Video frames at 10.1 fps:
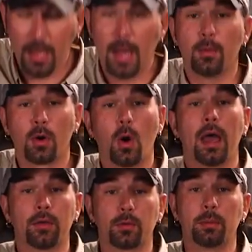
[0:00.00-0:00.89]
And we'll go
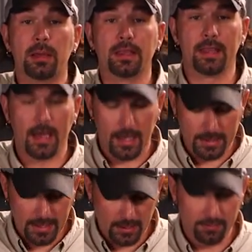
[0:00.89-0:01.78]
ahead and repeat that on
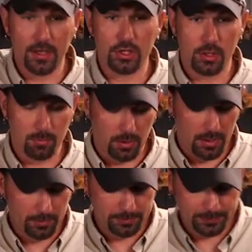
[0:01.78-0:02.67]
the elevation
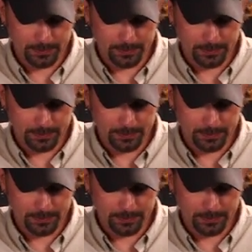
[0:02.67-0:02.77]
plane.